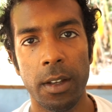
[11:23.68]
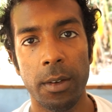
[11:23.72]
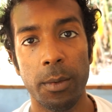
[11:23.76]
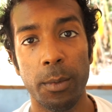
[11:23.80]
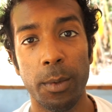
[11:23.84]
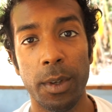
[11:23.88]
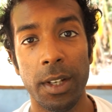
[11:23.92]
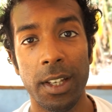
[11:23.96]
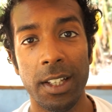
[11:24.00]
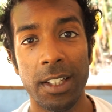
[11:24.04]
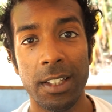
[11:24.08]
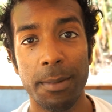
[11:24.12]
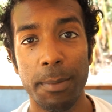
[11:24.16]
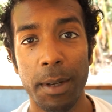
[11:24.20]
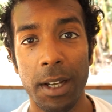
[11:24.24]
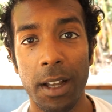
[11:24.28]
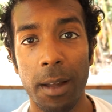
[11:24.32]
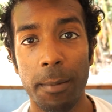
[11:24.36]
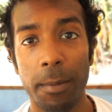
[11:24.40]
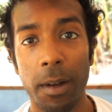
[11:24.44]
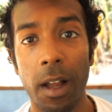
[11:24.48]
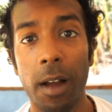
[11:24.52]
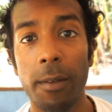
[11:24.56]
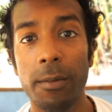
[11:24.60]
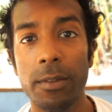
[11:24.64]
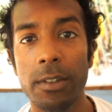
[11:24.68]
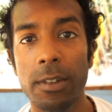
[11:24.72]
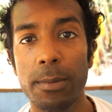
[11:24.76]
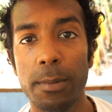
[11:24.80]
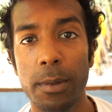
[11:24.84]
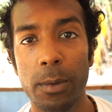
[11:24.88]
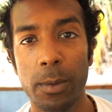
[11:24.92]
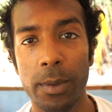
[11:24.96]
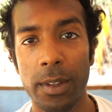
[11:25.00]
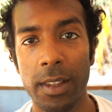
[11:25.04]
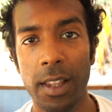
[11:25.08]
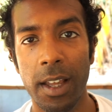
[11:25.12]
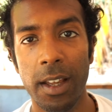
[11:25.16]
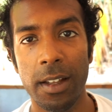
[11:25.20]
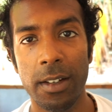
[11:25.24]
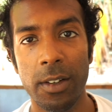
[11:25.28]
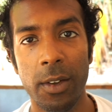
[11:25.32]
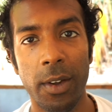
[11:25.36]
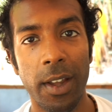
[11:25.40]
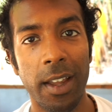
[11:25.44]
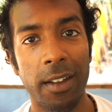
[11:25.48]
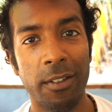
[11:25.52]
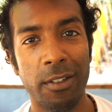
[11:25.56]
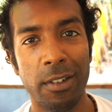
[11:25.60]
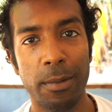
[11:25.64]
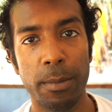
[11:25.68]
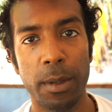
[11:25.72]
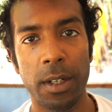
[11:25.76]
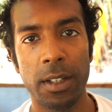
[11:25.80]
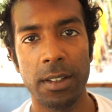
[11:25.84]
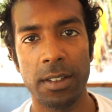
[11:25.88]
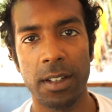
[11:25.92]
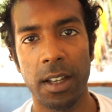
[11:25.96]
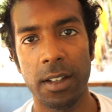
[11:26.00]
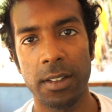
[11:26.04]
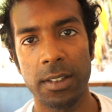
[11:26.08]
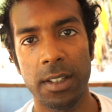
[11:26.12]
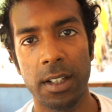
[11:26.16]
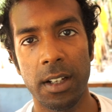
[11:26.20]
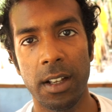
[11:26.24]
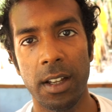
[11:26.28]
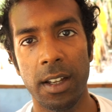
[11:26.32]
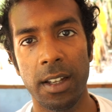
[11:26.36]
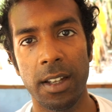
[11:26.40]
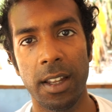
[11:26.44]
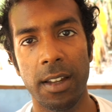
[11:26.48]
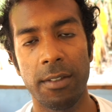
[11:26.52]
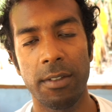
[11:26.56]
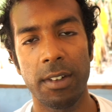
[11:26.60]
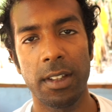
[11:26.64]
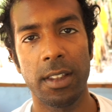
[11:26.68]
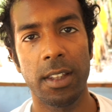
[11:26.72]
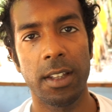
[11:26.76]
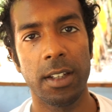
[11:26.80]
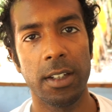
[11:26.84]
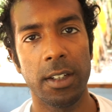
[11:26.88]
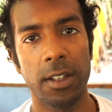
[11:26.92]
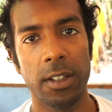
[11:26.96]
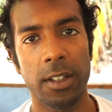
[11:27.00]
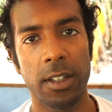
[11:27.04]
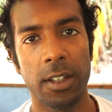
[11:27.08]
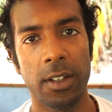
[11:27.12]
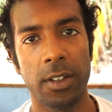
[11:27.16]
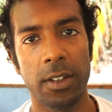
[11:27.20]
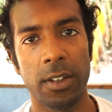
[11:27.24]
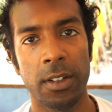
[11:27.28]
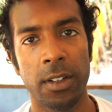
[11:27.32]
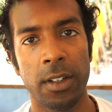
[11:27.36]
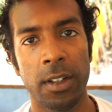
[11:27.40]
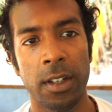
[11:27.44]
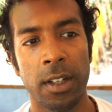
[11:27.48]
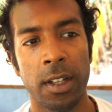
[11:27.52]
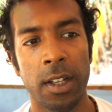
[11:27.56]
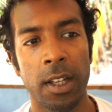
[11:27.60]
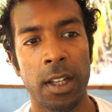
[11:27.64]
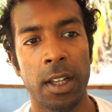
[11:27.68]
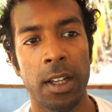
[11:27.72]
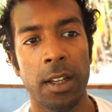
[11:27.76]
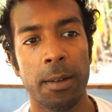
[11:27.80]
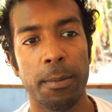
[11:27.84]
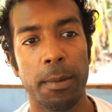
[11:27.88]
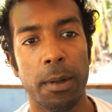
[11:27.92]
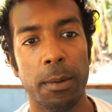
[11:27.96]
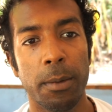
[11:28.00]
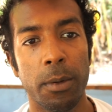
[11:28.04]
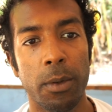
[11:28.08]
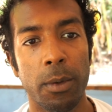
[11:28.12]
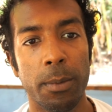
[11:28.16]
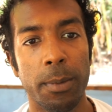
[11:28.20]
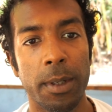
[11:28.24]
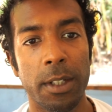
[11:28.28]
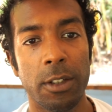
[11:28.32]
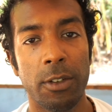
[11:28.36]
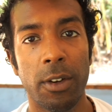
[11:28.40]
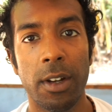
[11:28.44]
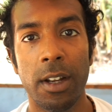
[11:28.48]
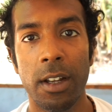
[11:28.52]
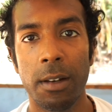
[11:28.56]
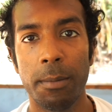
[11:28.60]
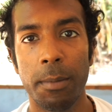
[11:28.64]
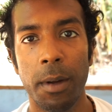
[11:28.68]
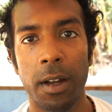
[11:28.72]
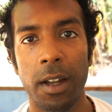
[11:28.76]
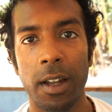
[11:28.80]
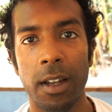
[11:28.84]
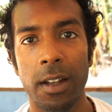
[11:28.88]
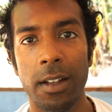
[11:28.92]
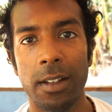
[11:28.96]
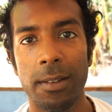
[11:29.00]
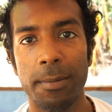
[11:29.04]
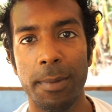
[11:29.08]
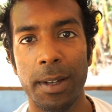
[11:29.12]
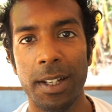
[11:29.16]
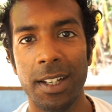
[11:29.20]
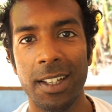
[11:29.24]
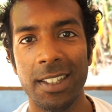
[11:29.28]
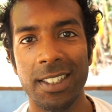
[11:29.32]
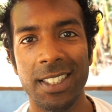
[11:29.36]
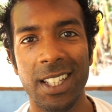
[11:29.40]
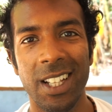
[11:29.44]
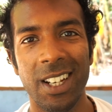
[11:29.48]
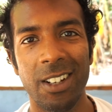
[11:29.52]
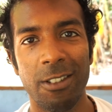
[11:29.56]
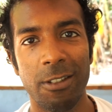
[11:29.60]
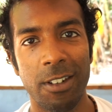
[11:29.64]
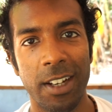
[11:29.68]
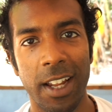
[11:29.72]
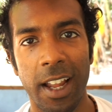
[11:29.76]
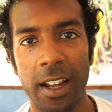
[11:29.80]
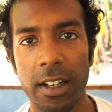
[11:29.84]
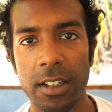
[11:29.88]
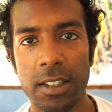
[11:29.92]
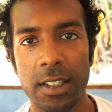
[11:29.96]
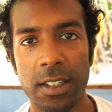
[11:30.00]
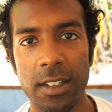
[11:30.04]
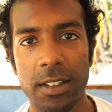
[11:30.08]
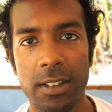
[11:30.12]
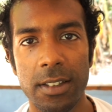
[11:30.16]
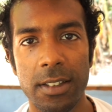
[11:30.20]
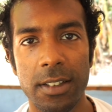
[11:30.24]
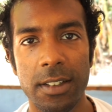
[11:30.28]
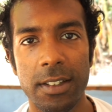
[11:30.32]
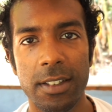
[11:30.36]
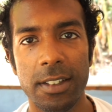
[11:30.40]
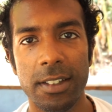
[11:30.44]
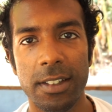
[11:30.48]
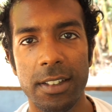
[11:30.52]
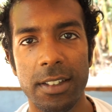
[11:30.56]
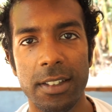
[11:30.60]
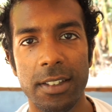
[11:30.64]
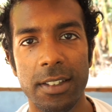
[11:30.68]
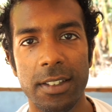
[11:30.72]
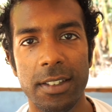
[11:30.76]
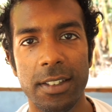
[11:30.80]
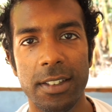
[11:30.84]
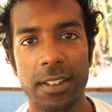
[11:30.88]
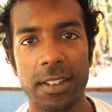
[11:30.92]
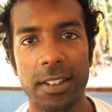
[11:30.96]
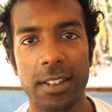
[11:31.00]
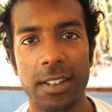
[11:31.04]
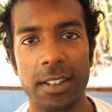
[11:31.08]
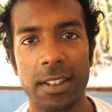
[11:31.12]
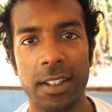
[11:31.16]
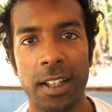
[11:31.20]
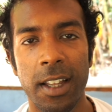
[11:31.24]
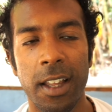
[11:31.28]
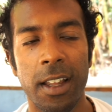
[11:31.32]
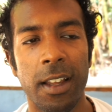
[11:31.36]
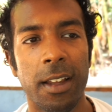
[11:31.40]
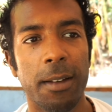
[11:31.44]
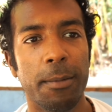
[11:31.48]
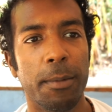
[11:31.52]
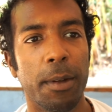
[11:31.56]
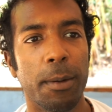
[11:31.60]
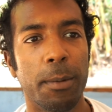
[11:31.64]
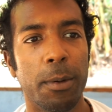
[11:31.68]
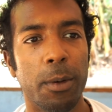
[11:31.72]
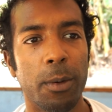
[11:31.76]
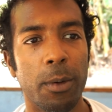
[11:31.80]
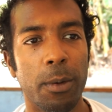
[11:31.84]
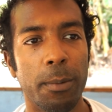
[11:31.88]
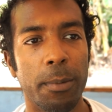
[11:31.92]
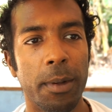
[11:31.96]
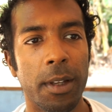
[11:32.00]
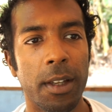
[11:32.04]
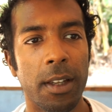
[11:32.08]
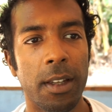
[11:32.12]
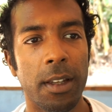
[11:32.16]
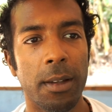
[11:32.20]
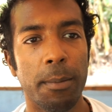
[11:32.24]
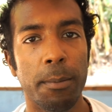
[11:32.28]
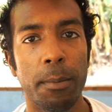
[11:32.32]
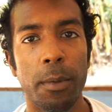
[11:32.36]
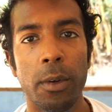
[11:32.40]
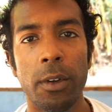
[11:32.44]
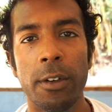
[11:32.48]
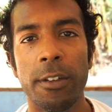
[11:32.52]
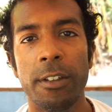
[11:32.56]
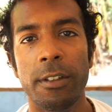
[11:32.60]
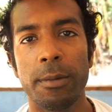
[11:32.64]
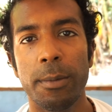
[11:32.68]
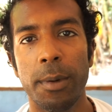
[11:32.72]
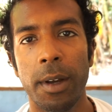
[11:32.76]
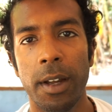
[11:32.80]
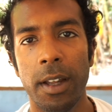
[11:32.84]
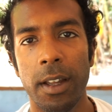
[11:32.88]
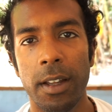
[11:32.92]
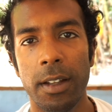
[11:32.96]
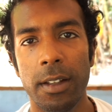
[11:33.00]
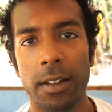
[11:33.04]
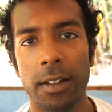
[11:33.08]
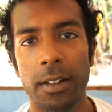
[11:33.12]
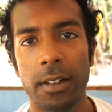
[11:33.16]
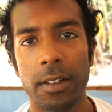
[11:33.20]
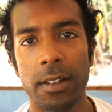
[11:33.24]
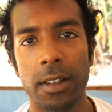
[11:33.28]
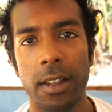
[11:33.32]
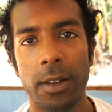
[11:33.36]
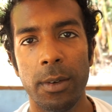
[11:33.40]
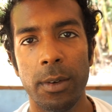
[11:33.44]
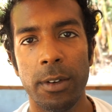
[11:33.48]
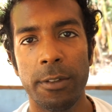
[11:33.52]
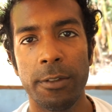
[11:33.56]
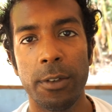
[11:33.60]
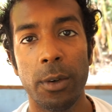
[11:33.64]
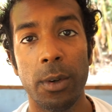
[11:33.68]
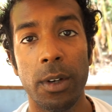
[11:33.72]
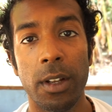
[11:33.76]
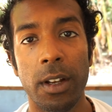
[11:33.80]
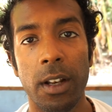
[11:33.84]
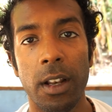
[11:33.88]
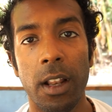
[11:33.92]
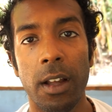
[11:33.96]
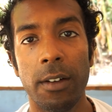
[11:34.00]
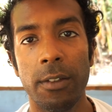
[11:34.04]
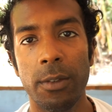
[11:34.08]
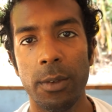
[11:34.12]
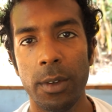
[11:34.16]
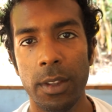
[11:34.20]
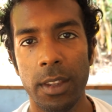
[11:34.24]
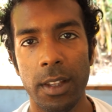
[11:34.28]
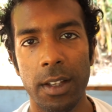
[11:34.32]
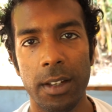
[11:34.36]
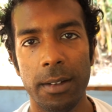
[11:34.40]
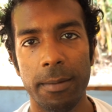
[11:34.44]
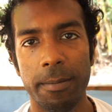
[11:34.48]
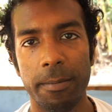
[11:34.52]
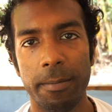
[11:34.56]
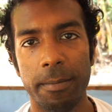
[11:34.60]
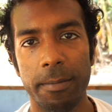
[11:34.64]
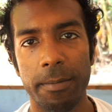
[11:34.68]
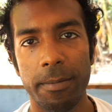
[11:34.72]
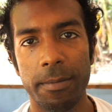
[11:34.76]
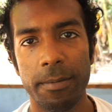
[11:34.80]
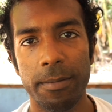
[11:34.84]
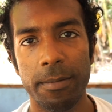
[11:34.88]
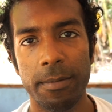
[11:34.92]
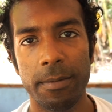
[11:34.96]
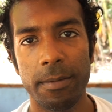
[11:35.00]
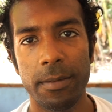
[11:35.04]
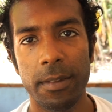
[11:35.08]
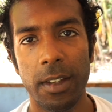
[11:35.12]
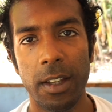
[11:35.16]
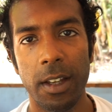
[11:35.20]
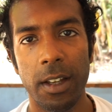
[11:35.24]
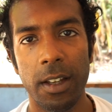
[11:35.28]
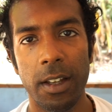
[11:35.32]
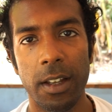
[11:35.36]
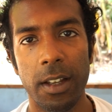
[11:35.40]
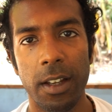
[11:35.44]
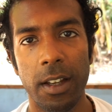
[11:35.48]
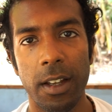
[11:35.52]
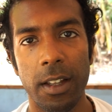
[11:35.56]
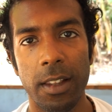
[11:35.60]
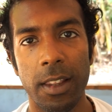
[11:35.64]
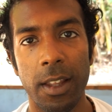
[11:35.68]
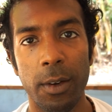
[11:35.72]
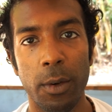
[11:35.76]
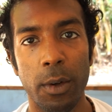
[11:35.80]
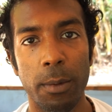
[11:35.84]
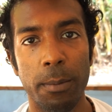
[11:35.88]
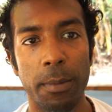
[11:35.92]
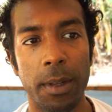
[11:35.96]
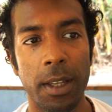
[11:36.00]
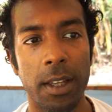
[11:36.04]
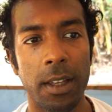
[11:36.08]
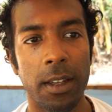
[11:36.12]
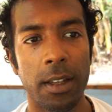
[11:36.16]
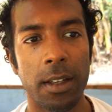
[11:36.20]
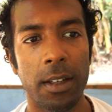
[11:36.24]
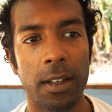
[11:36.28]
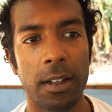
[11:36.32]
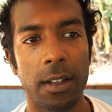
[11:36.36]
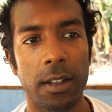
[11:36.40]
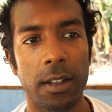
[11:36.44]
We need to become comfortable with that. Not everybody's going to like everything you do. People will be triggered by it, but that's still a reaction. People will be moved by it. They will fall in love with it. They will be